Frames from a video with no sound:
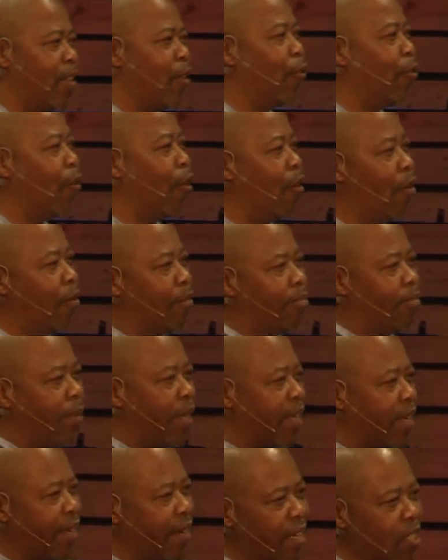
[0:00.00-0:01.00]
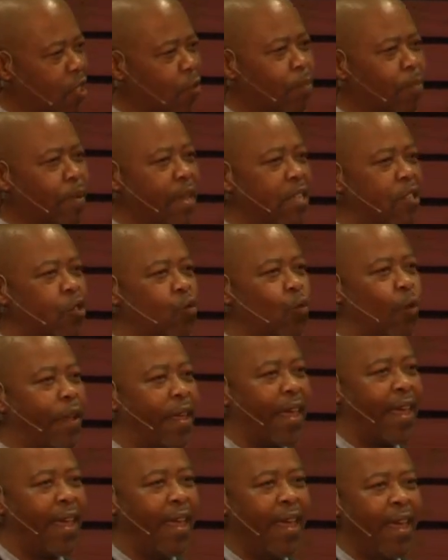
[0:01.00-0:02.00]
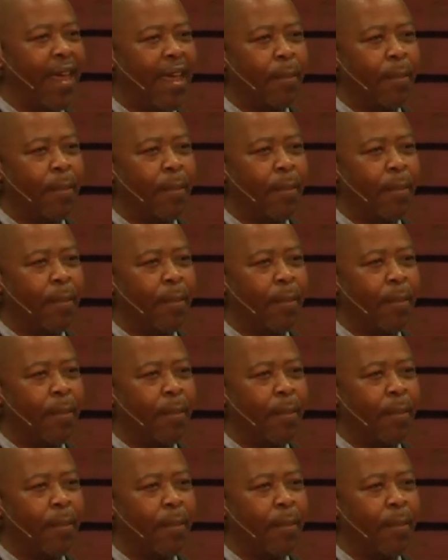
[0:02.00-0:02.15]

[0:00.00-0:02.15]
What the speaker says: know, being in a space where